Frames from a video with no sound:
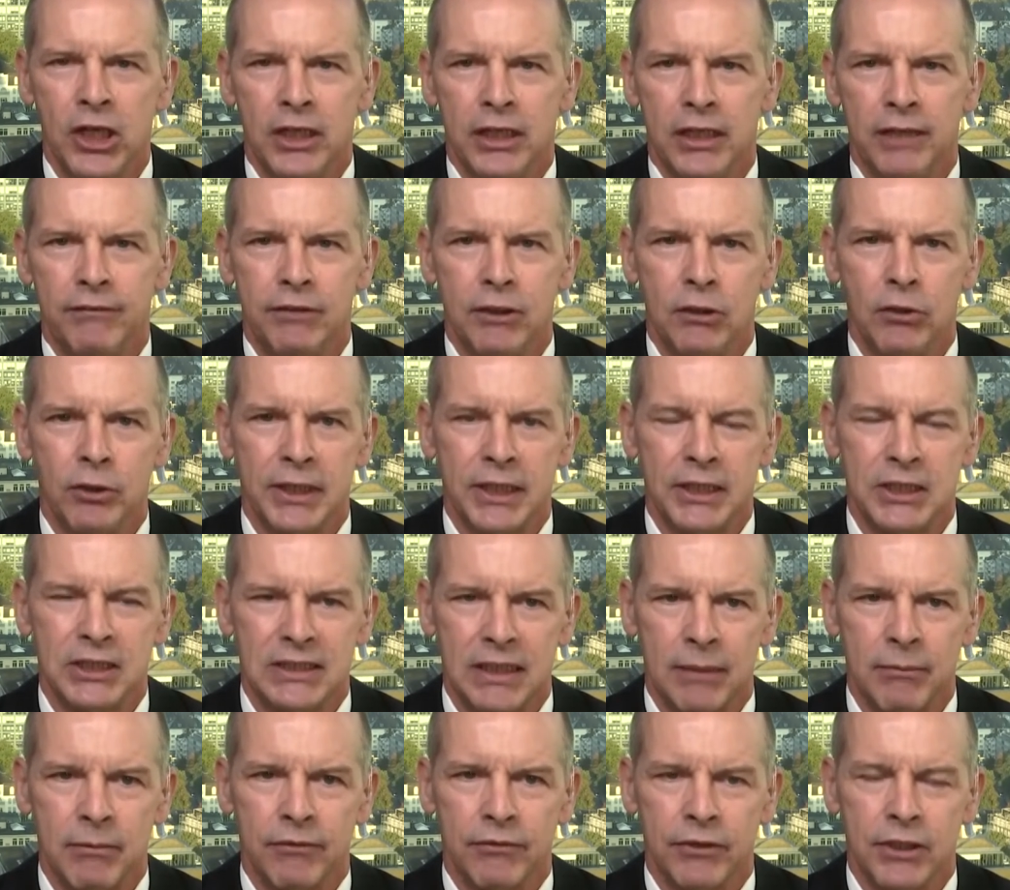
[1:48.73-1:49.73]
If you look at
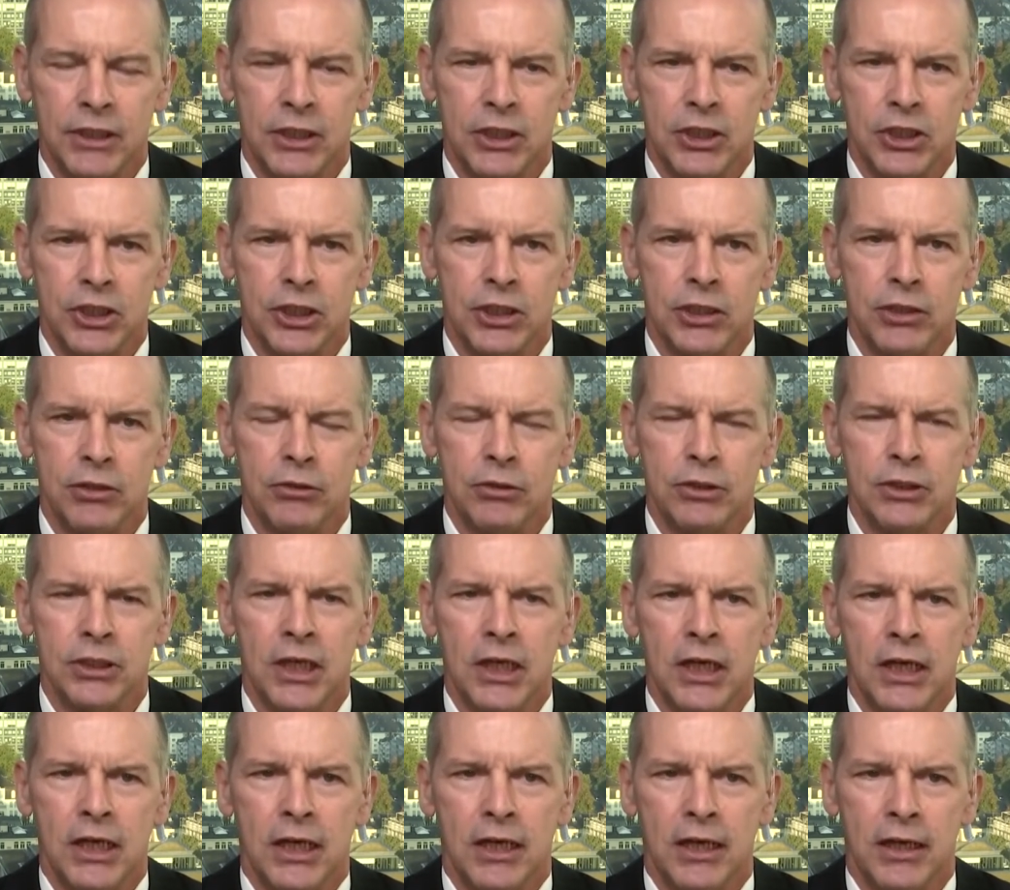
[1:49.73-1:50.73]
some of the issues
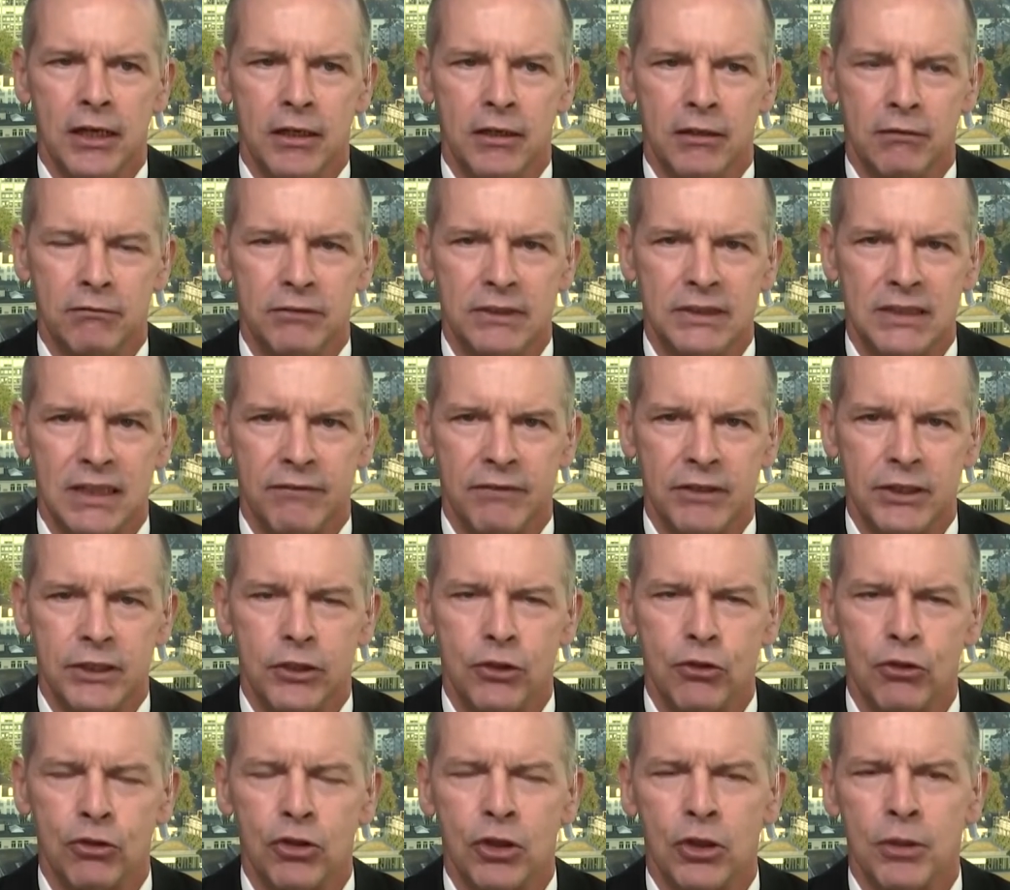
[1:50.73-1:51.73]
vis-a-vis
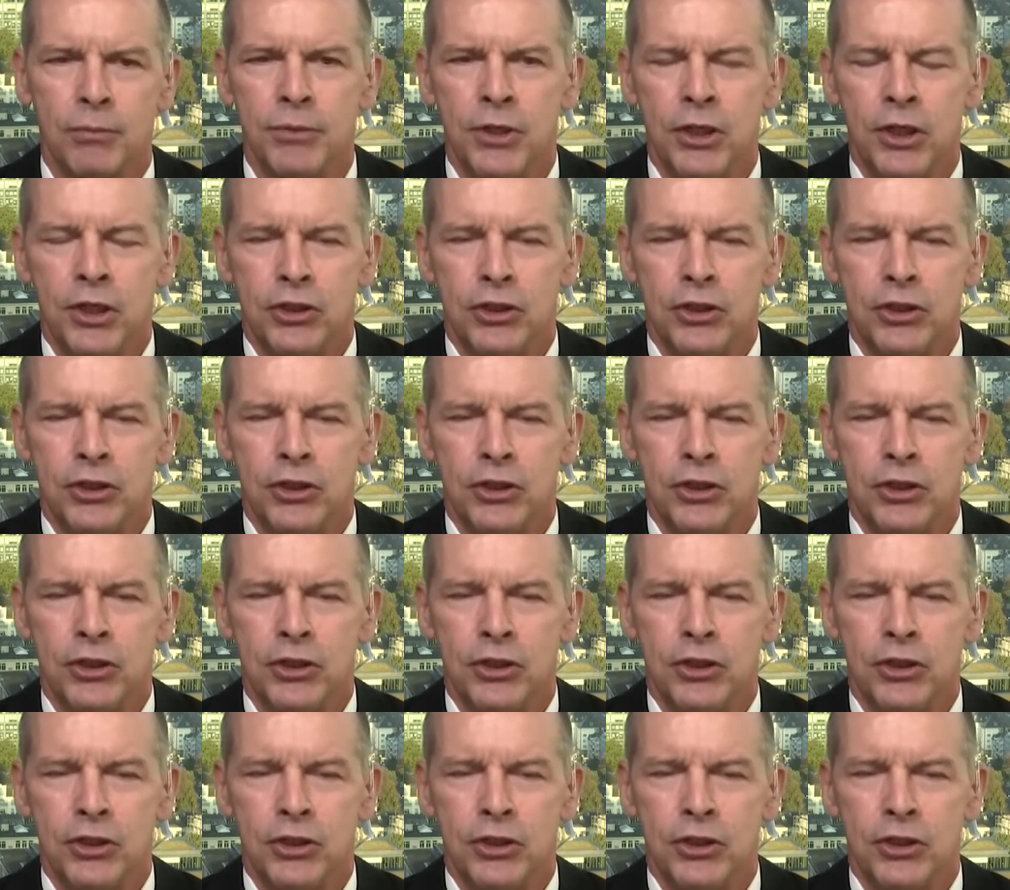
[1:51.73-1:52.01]
Europe,